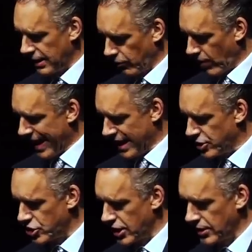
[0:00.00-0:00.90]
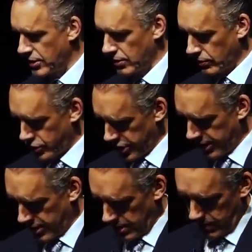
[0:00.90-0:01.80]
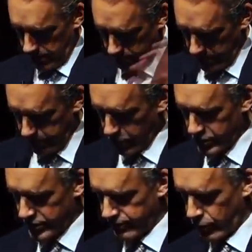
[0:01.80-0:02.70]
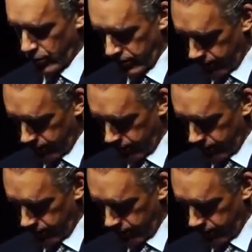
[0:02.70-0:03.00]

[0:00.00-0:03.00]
enraged, and so she bursts forth